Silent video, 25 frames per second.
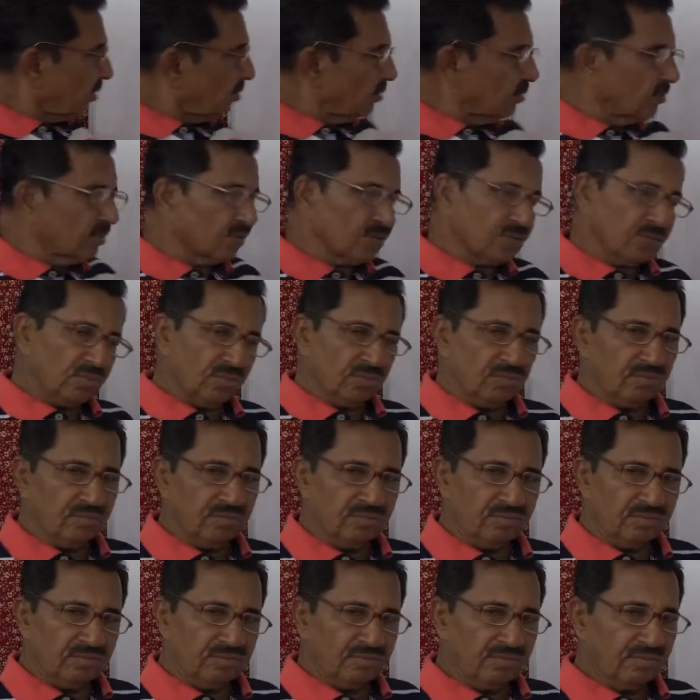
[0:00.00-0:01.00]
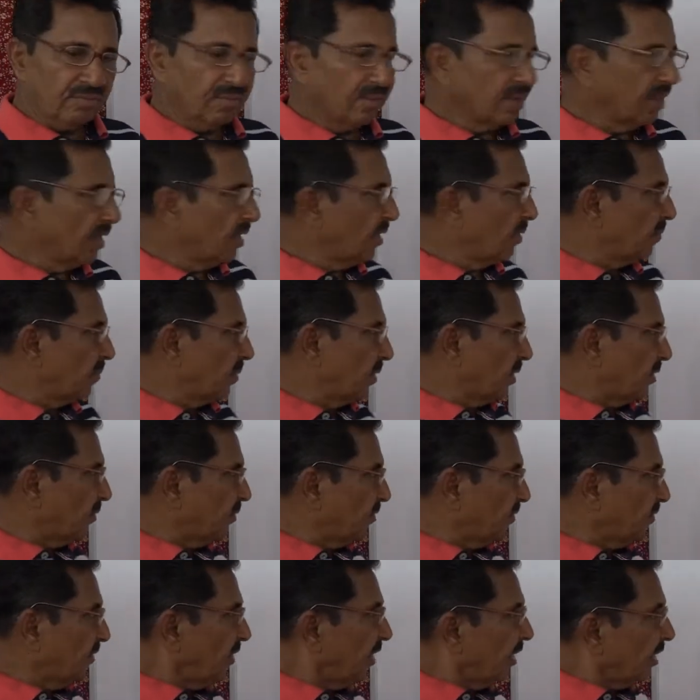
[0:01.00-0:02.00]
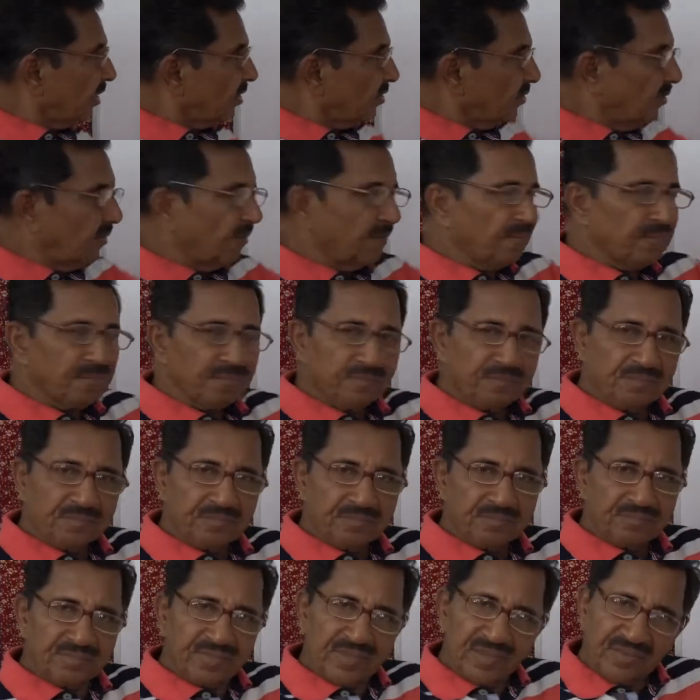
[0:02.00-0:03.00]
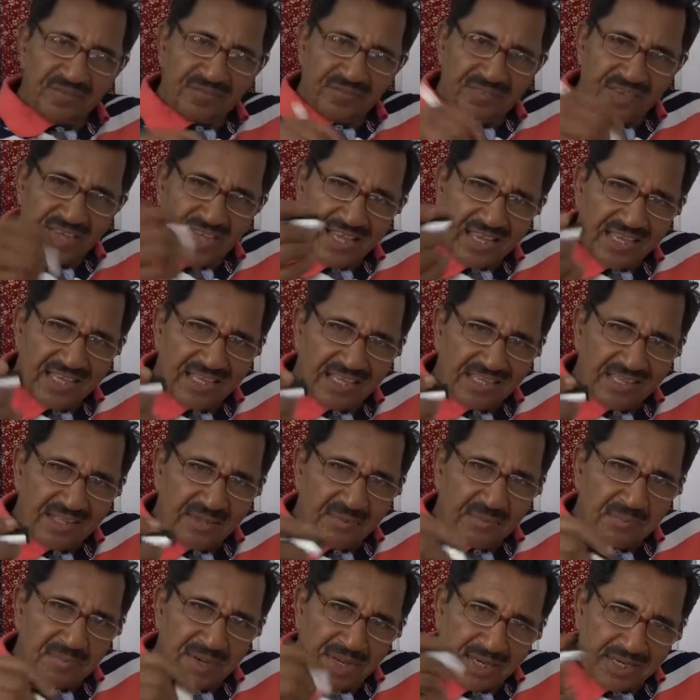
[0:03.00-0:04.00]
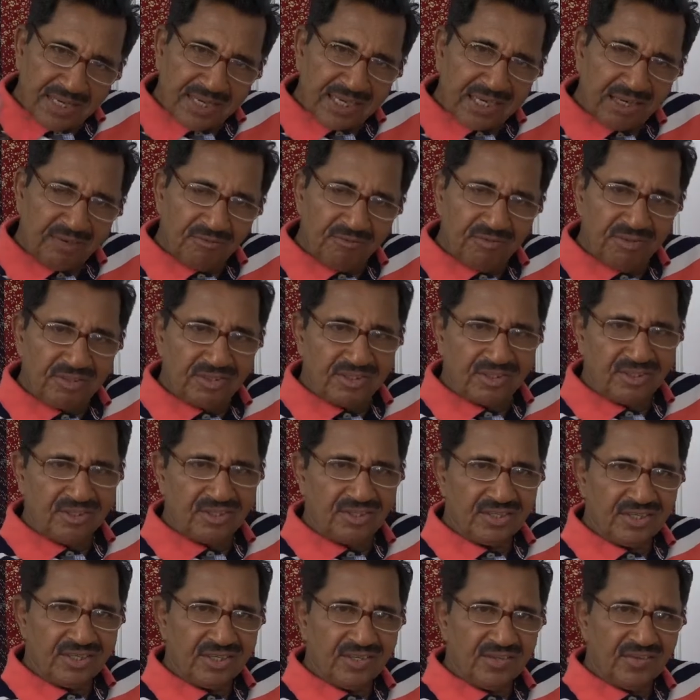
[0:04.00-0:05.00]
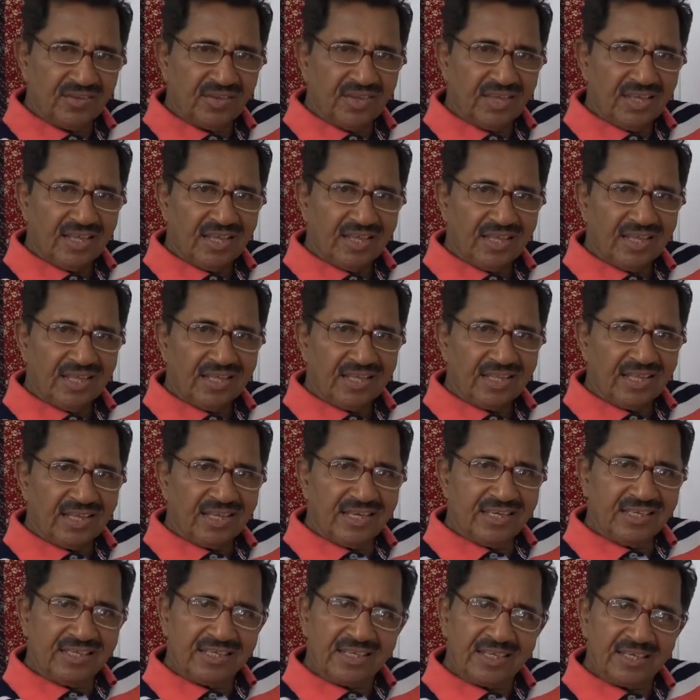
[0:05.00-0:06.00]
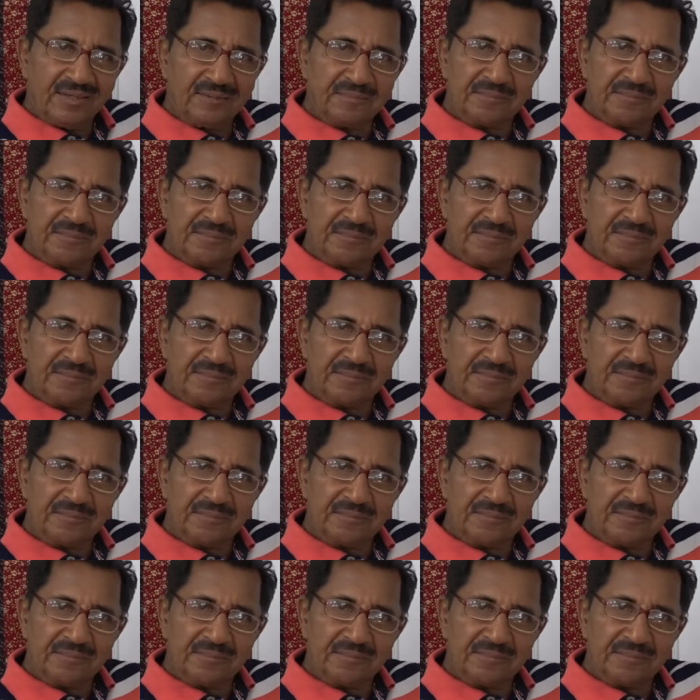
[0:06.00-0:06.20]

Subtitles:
go to school? But if you want to know the way, the manner in which, that is